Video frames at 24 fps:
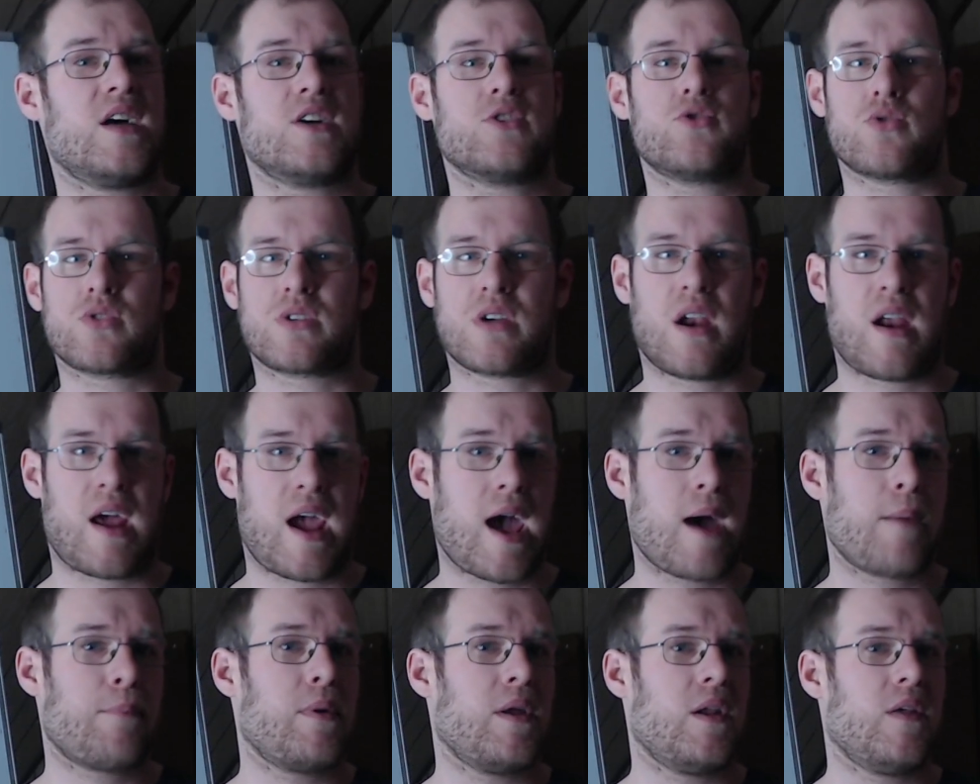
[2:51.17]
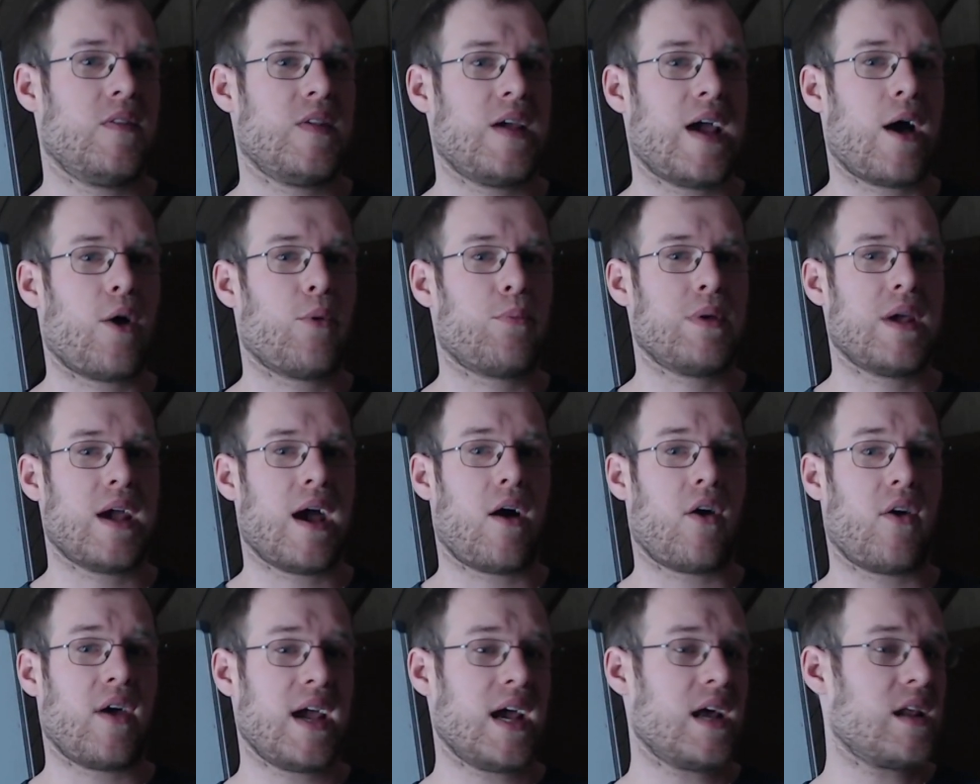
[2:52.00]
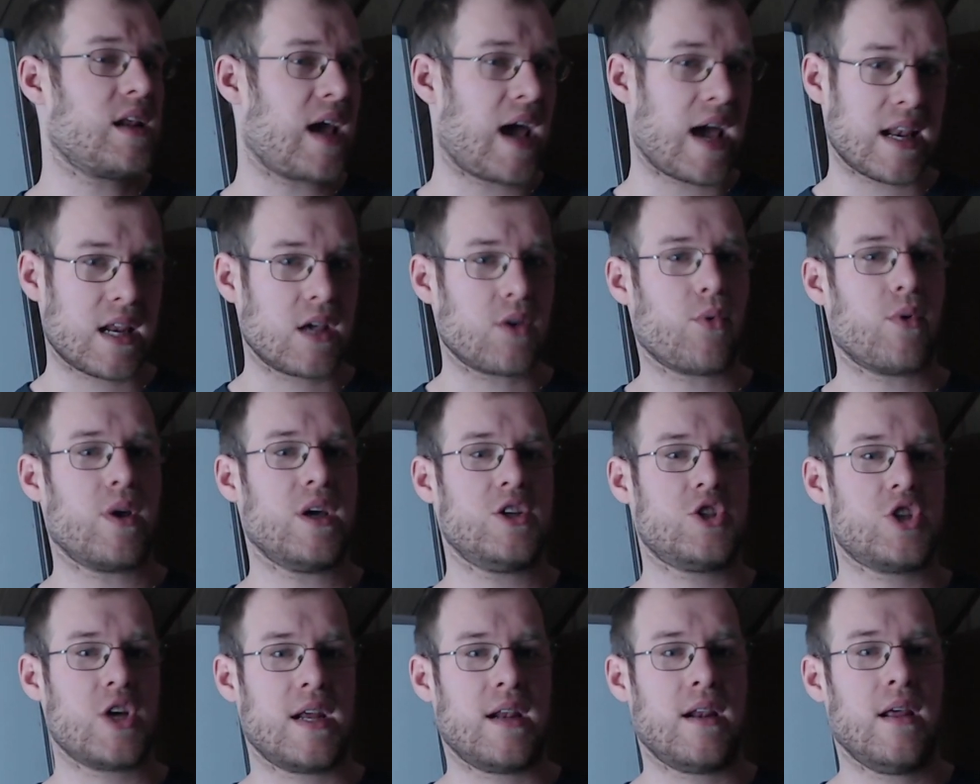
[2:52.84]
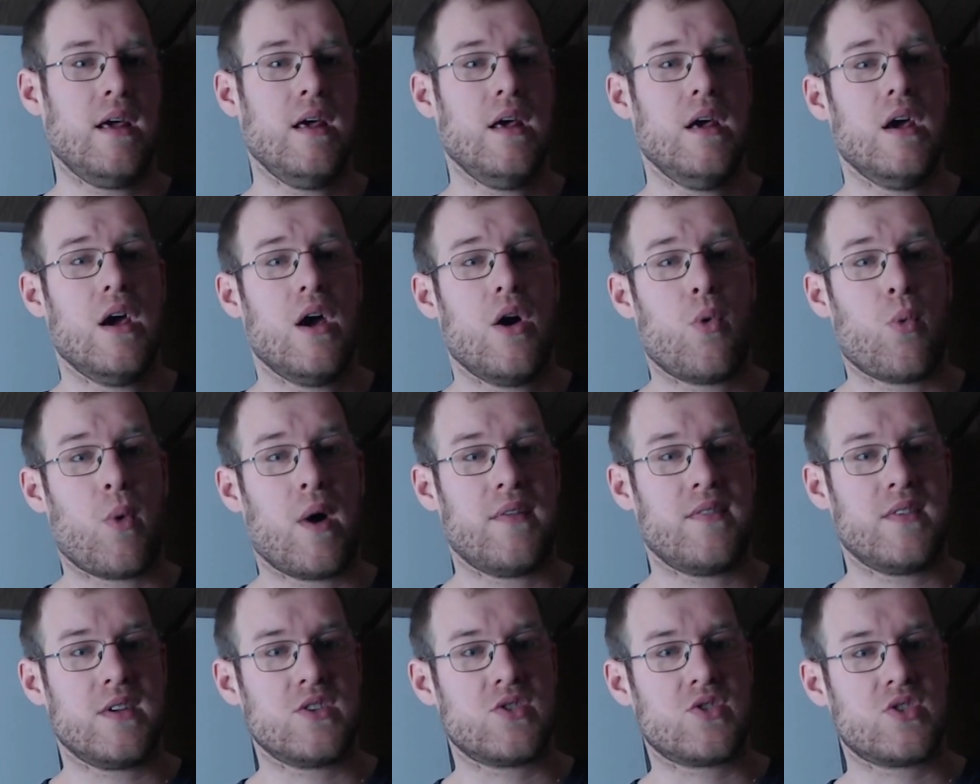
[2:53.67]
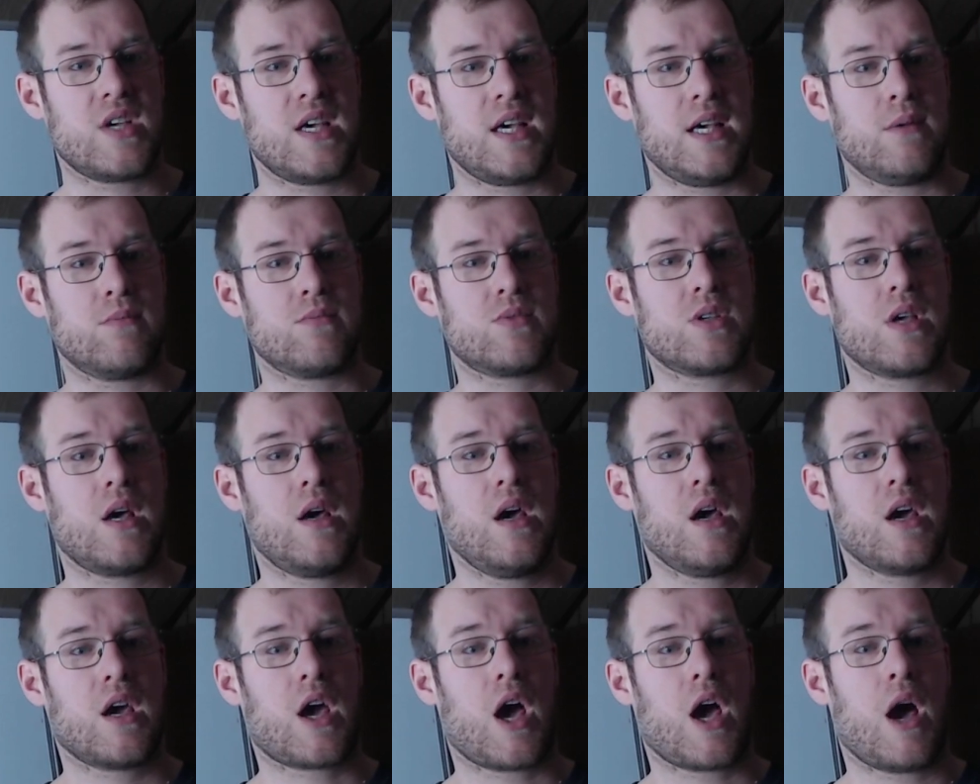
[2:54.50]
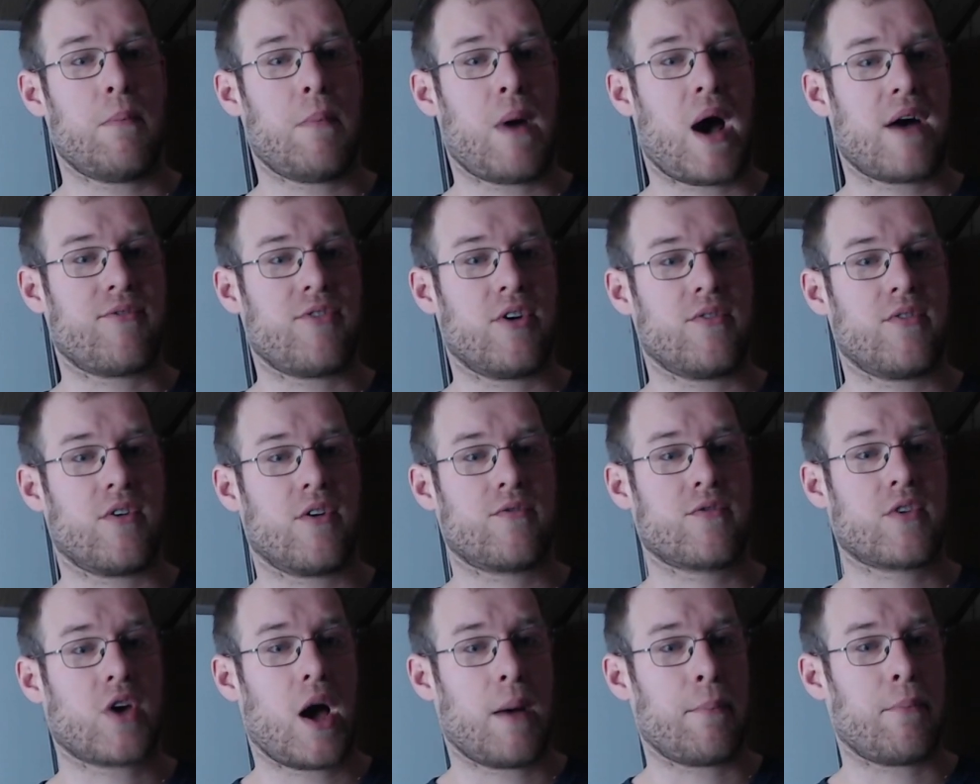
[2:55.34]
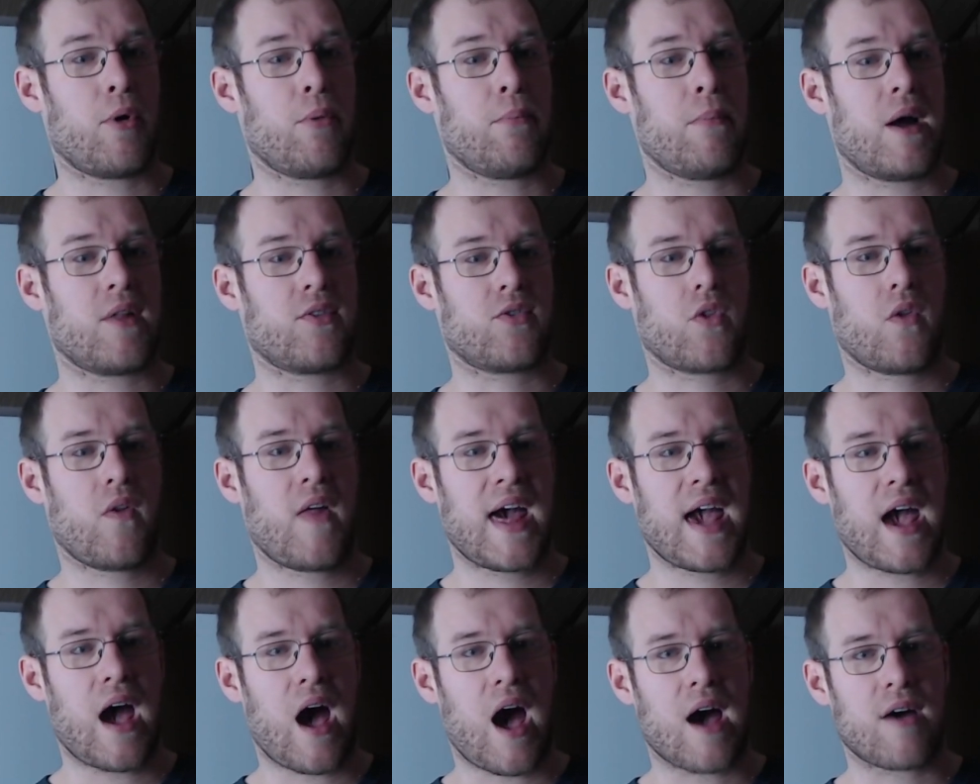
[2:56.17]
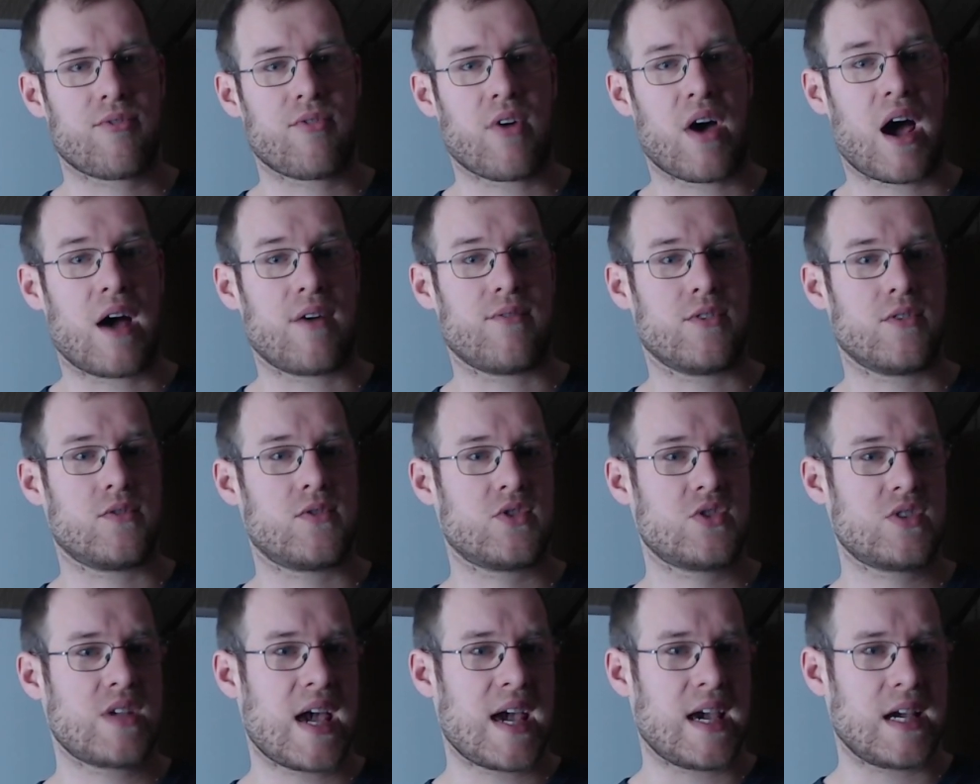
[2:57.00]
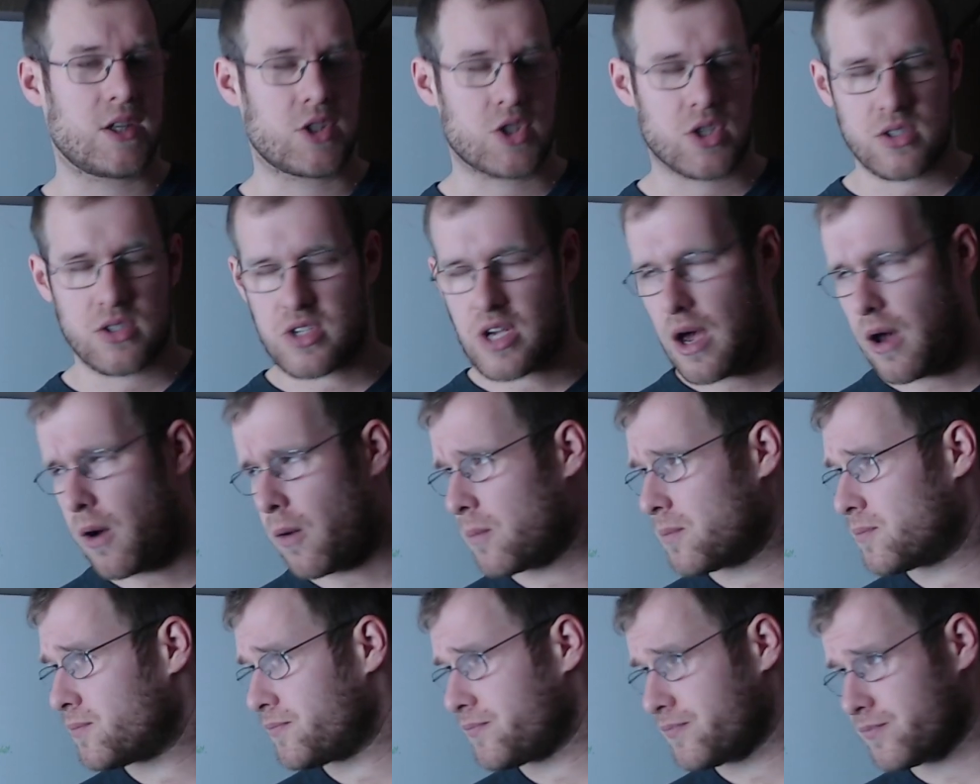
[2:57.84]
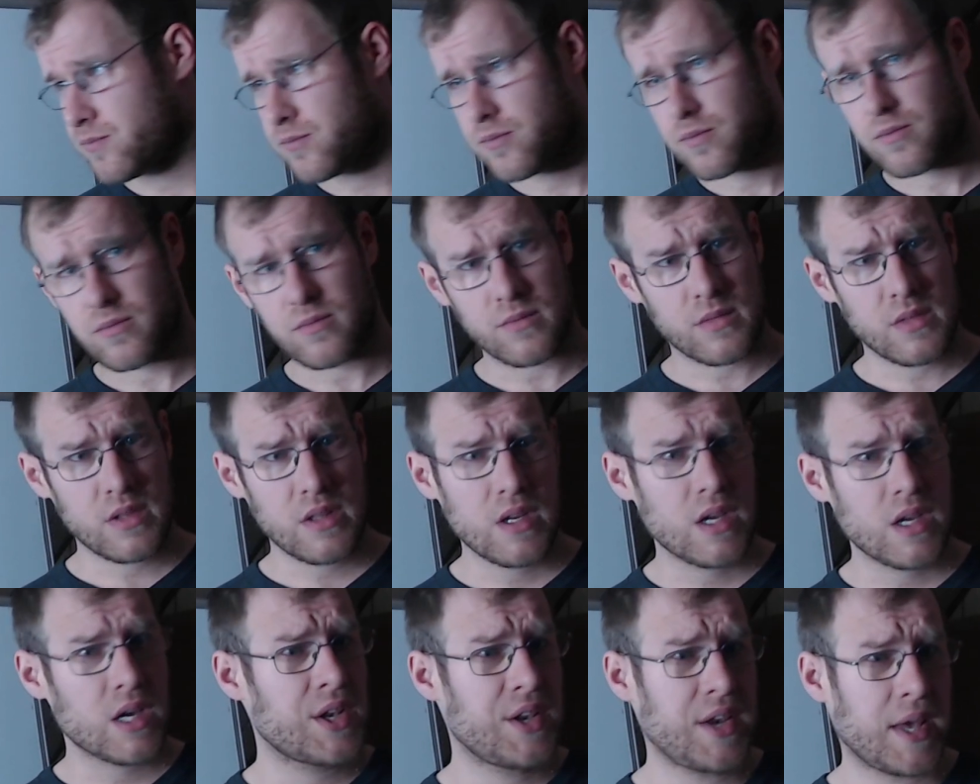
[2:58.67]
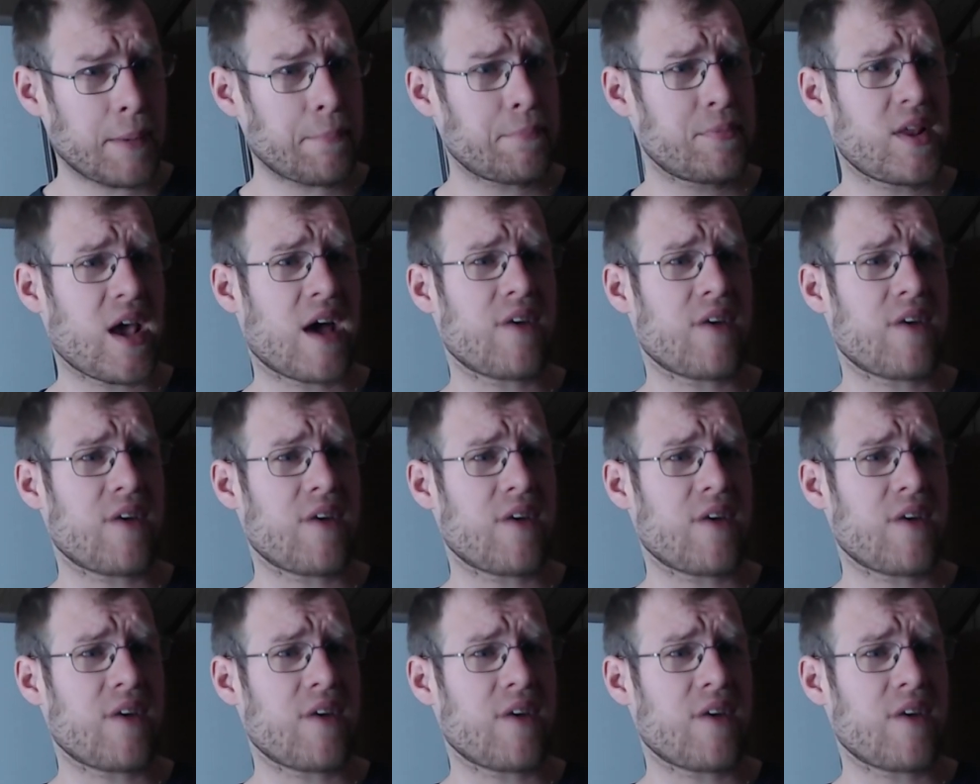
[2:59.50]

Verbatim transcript: That's what's going to happen in the L P L and any region when these teams come off of a couple-month layoff off of stage. So N I P